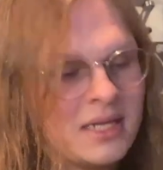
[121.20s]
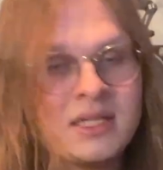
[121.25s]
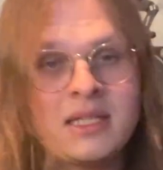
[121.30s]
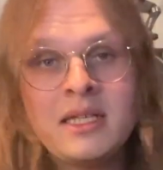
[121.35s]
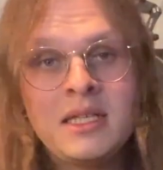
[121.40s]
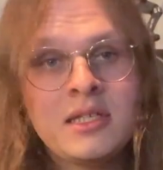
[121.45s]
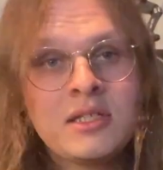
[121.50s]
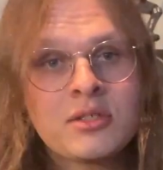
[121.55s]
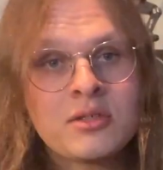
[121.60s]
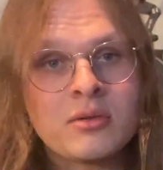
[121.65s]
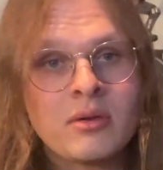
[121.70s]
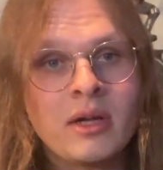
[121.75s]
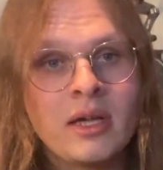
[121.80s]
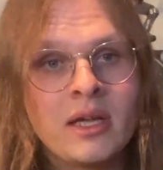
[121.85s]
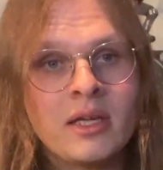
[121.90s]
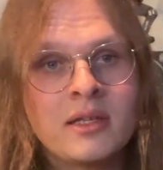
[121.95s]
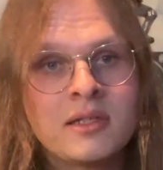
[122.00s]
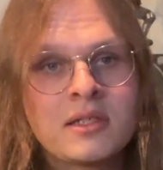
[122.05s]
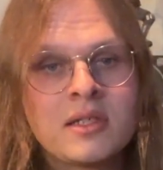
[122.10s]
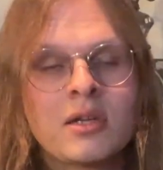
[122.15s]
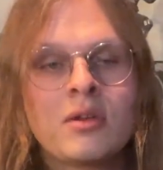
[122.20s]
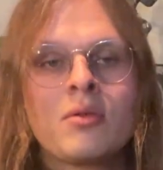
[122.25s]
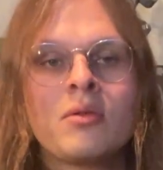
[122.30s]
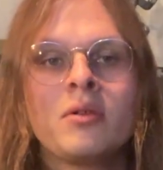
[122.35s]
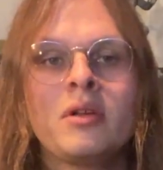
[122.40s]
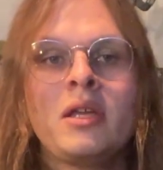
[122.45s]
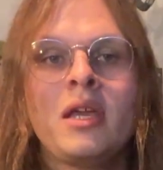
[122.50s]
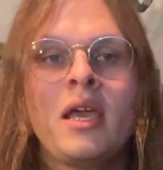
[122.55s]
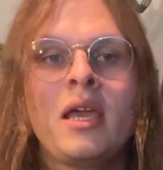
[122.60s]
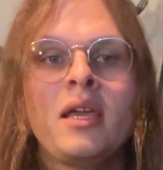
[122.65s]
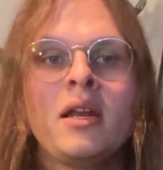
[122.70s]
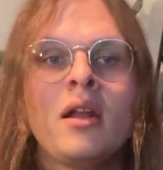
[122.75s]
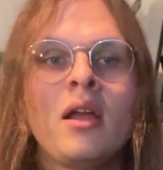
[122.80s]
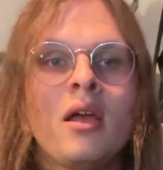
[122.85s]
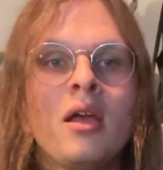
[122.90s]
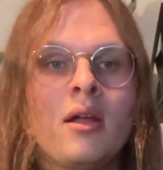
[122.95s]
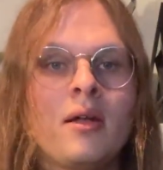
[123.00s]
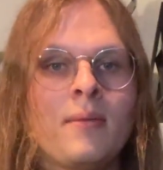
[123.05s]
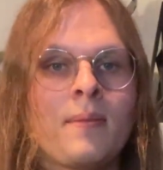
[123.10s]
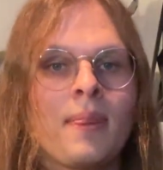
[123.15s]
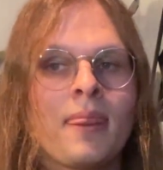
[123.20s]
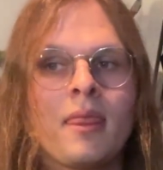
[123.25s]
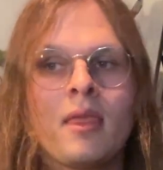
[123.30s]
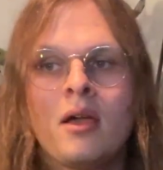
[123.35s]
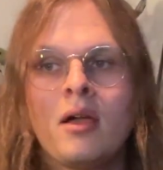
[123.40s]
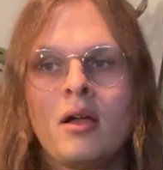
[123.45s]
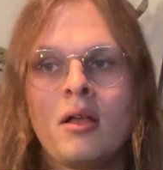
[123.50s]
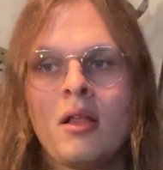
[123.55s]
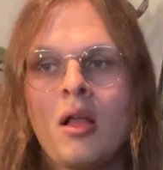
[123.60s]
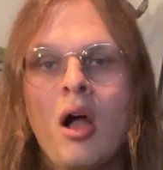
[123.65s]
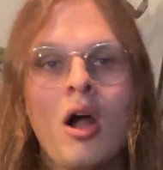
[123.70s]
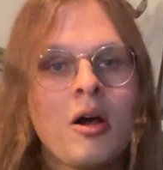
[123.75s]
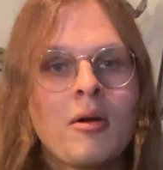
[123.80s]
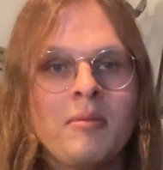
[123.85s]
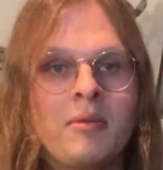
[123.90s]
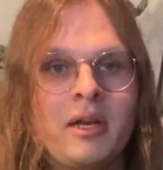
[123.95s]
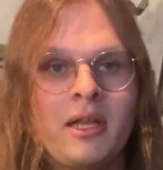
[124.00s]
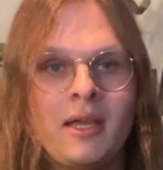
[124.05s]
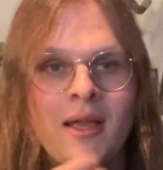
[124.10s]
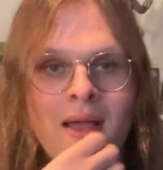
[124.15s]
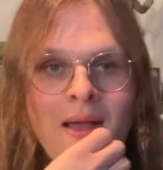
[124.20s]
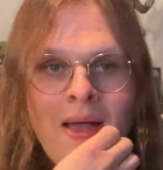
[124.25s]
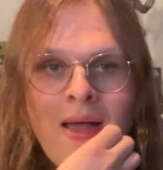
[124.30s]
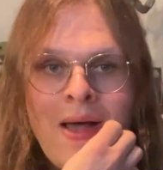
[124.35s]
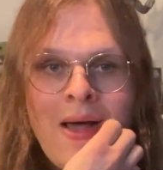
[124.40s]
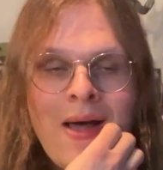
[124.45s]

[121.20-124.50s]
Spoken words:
and D strings to create harmony.